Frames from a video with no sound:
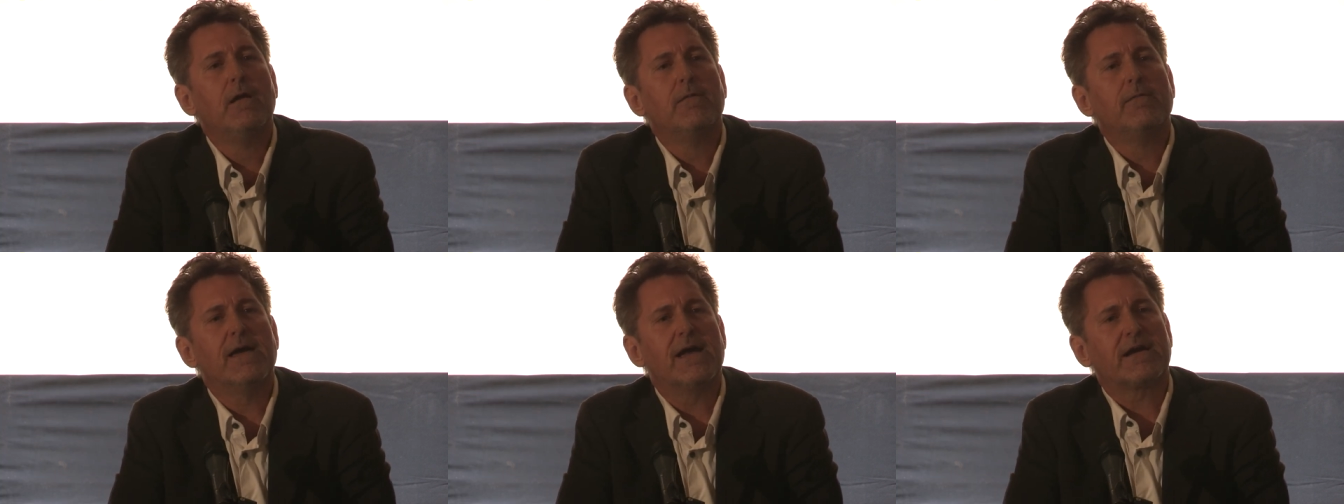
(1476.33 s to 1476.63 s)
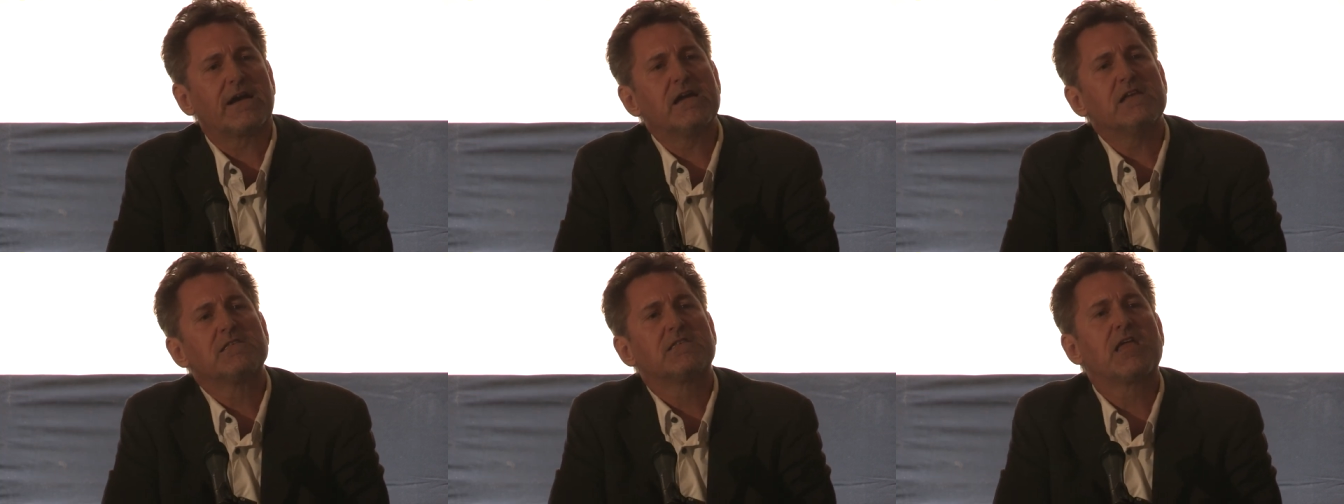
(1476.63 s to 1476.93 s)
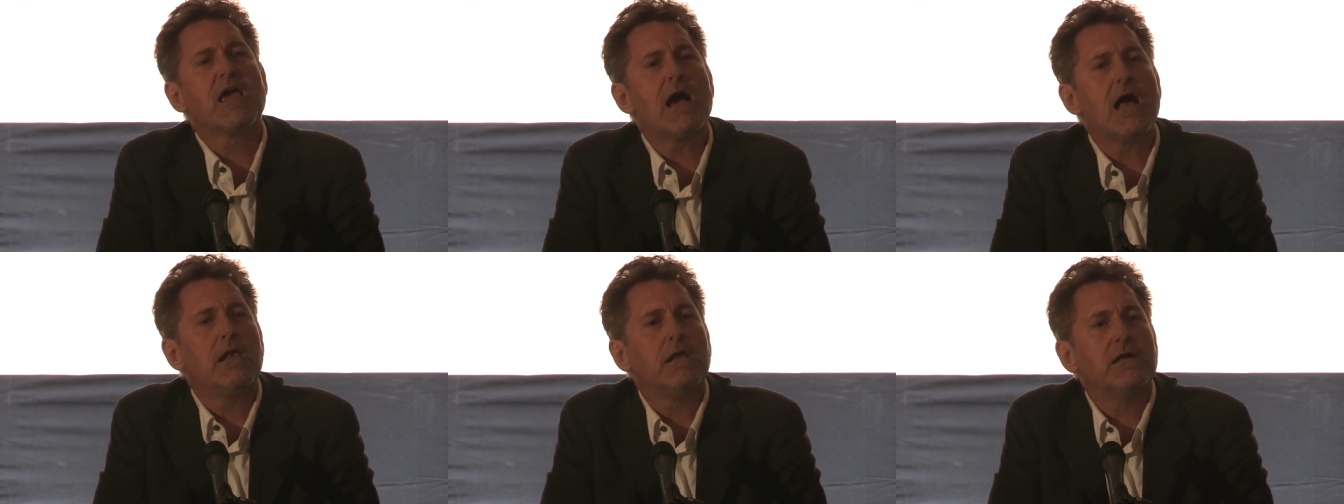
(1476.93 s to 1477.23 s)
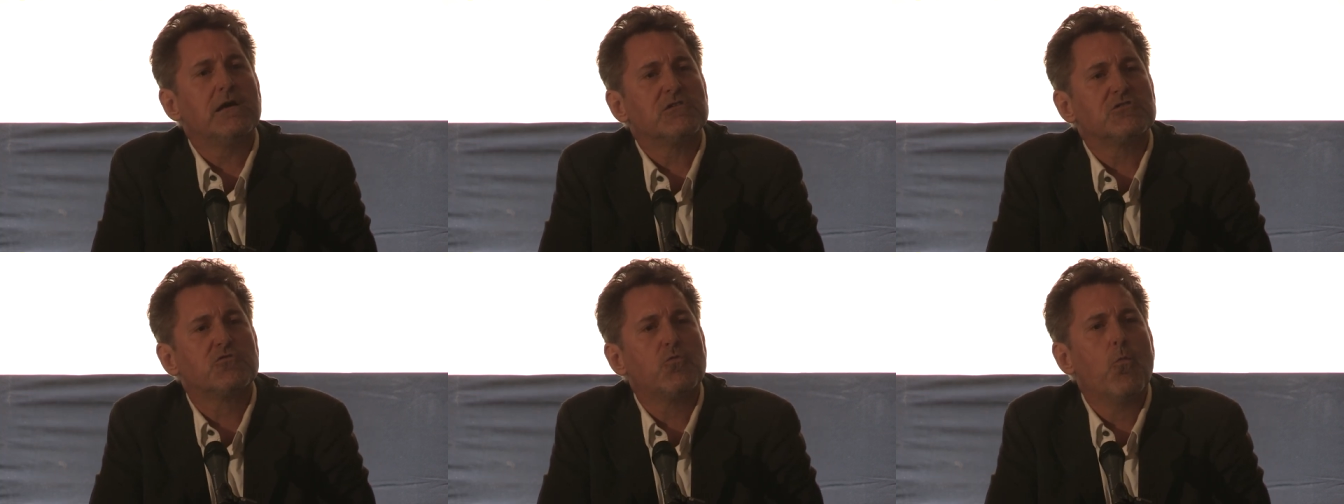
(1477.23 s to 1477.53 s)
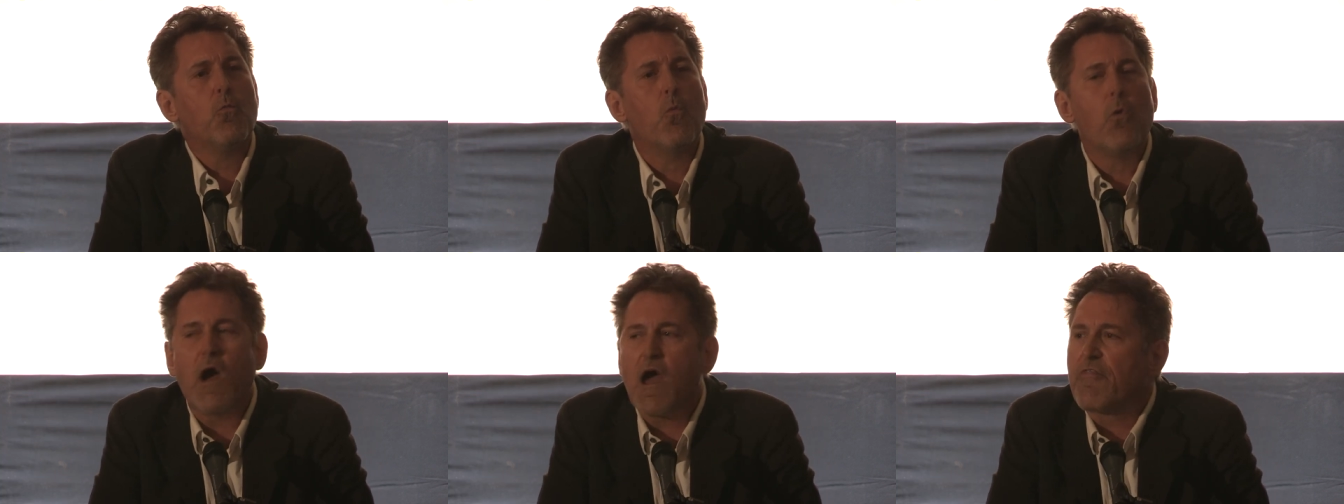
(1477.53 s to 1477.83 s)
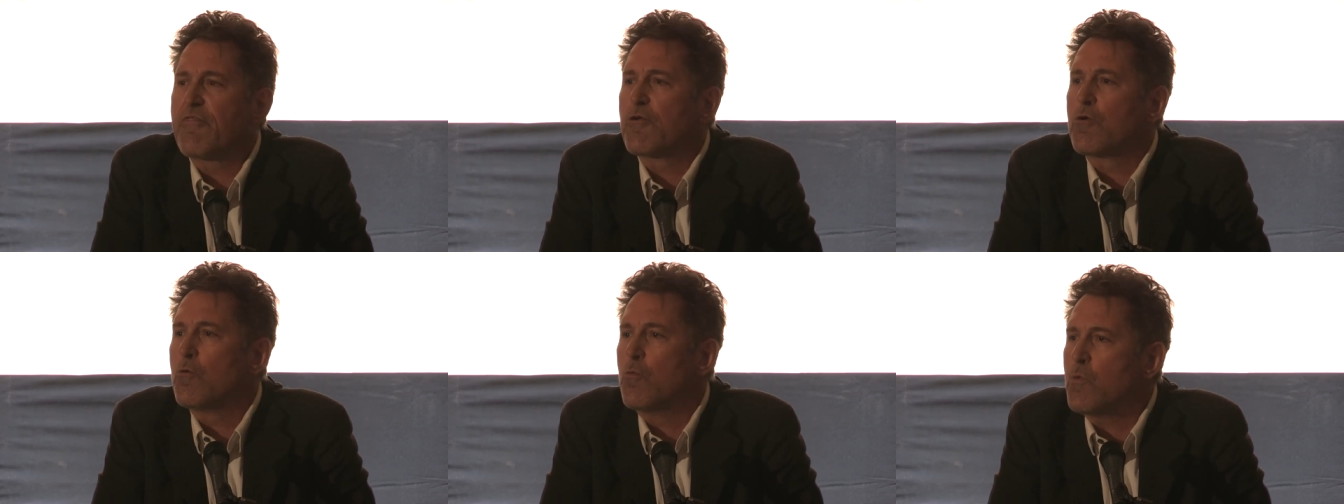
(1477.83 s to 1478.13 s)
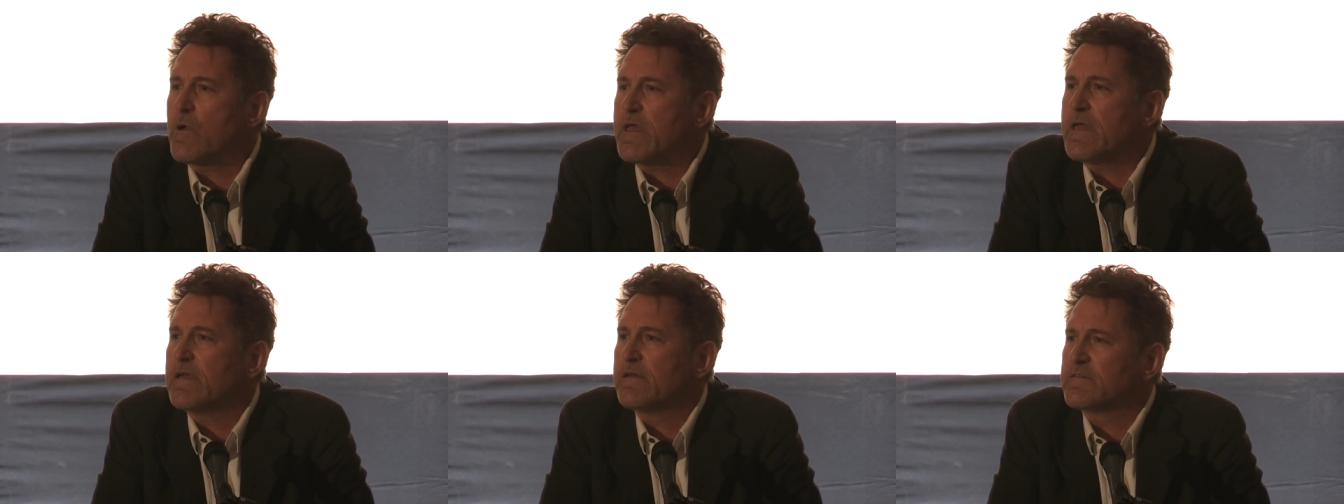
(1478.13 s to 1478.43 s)
that can tell us whether
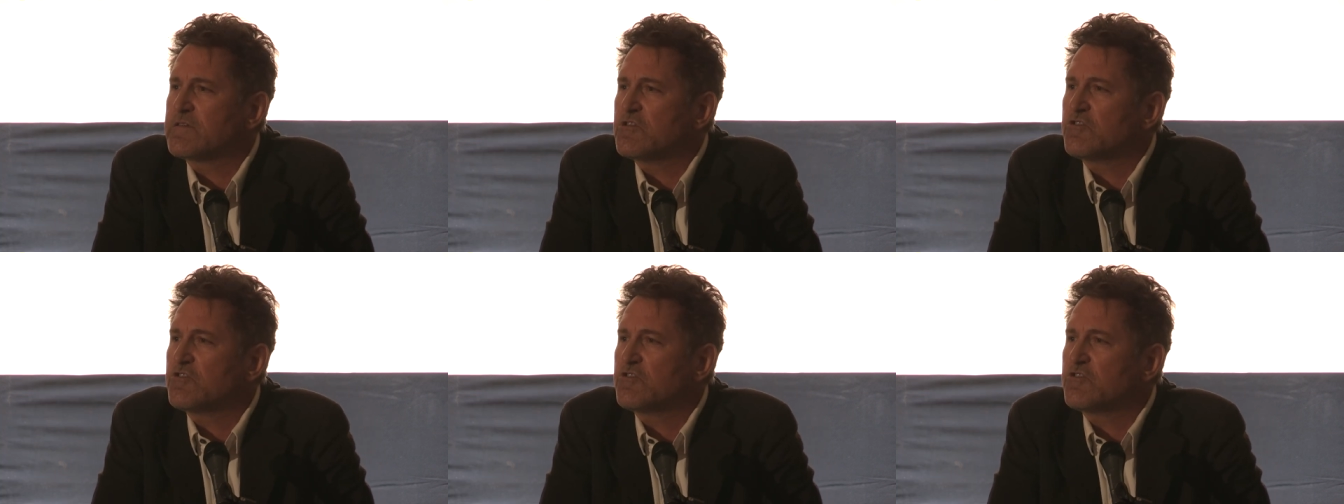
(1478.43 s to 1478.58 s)
we as